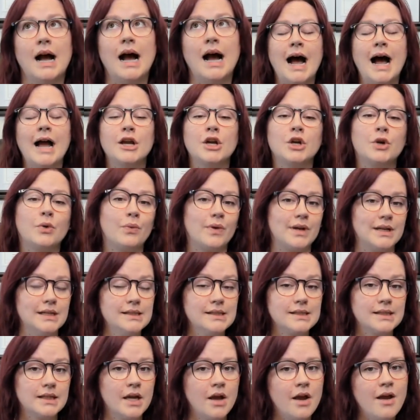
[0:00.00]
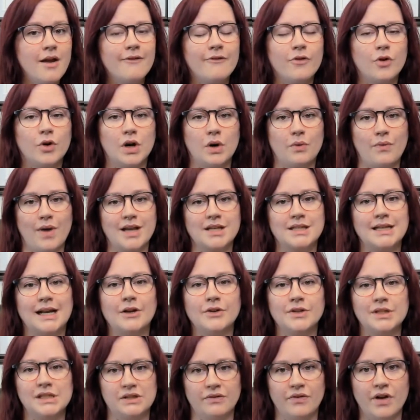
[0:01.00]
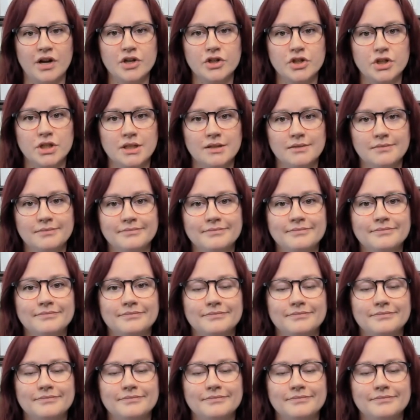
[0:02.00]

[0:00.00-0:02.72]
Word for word: higher risk for erectile dysfunction.